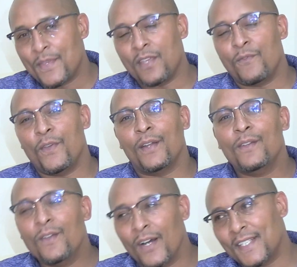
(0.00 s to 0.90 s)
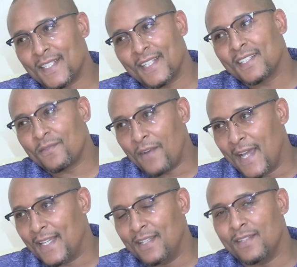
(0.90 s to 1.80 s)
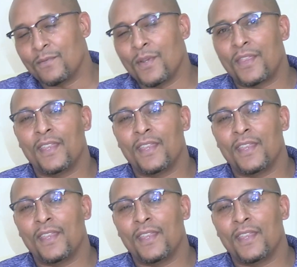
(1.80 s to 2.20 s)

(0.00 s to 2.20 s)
If you are not satisfied with